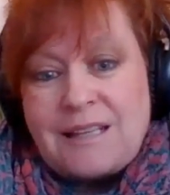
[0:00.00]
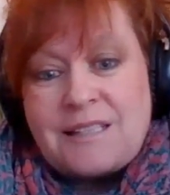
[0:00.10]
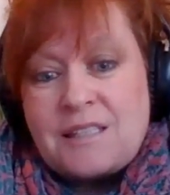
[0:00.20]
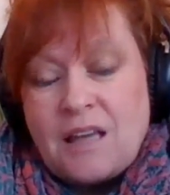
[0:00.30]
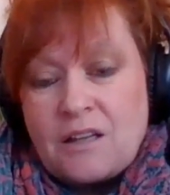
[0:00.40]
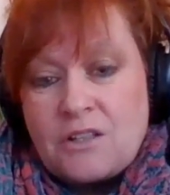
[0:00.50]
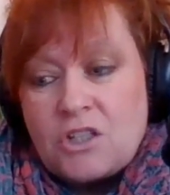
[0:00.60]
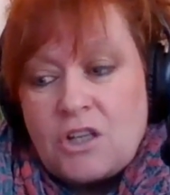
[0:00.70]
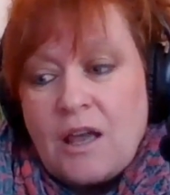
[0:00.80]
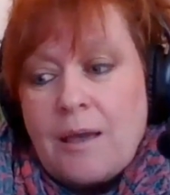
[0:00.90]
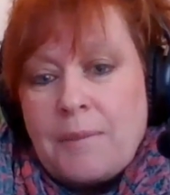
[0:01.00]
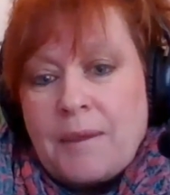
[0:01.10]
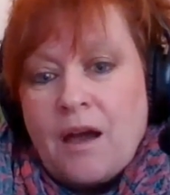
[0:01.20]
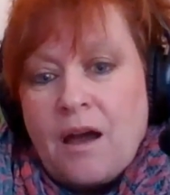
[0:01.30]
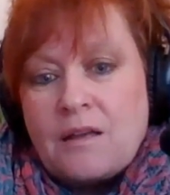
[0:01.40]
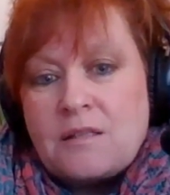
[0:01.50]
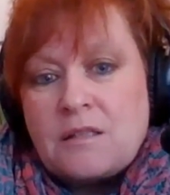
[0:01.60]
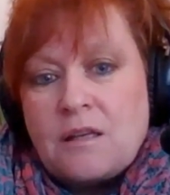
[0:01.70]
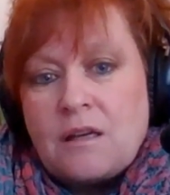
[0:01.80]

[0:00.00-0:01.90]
as such, because